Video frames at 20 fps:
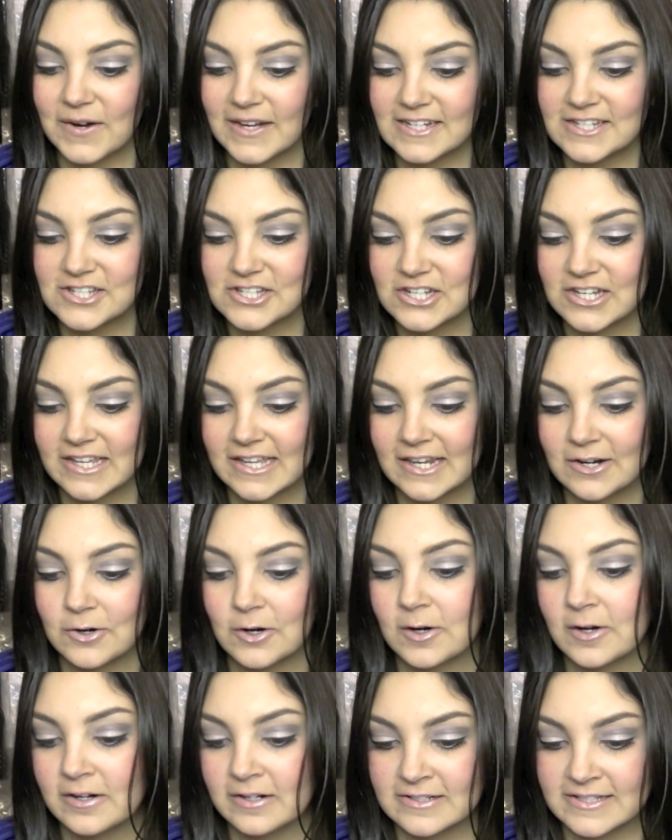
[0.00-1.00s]
Question
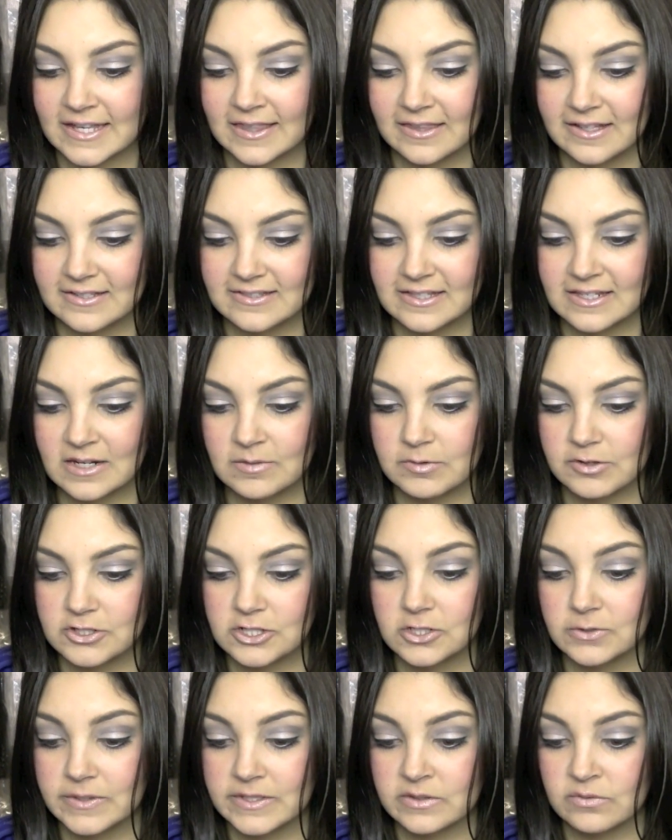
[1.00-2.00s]
or deadly sin number
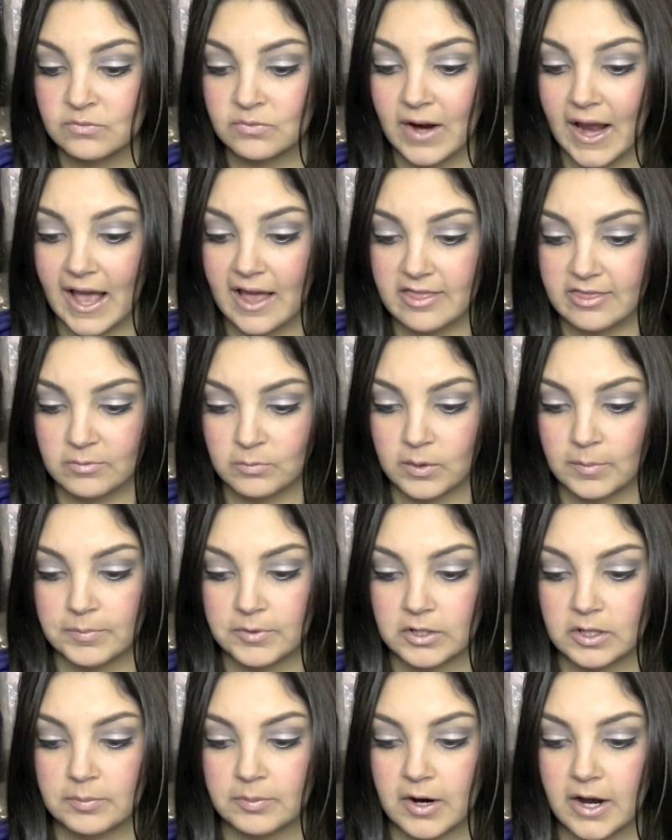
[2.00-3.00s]
two is wrath. What
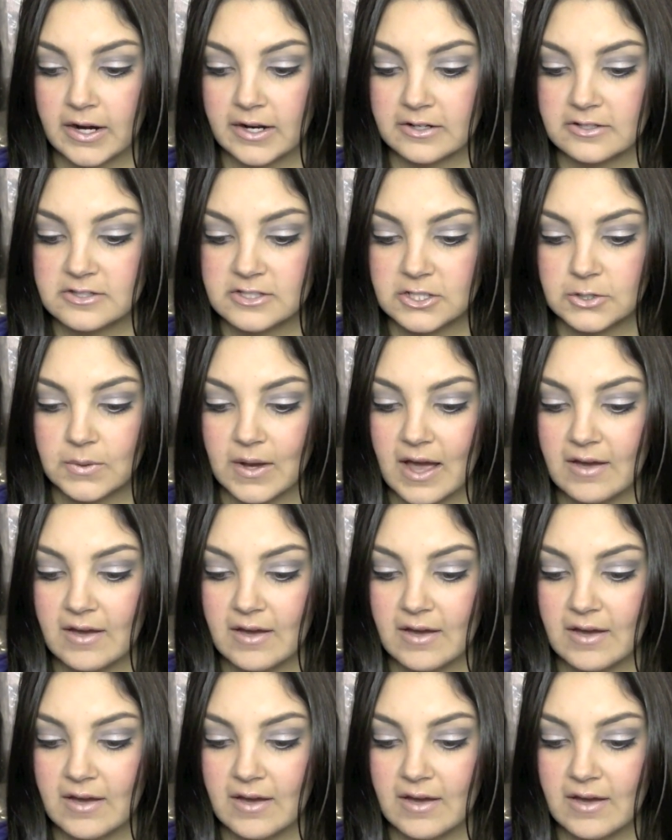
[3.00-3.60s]
beauty products do you